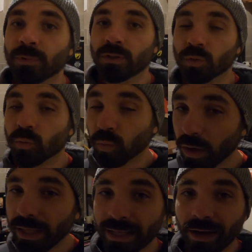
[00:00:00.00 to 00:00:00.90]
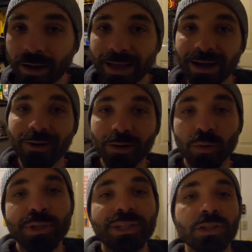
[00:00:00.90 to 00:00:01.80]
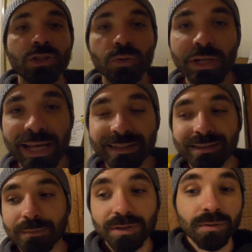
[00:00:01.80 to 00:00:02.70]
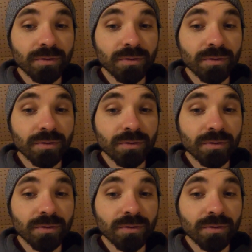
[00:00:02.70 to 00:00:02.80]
So what are we going to do next episode?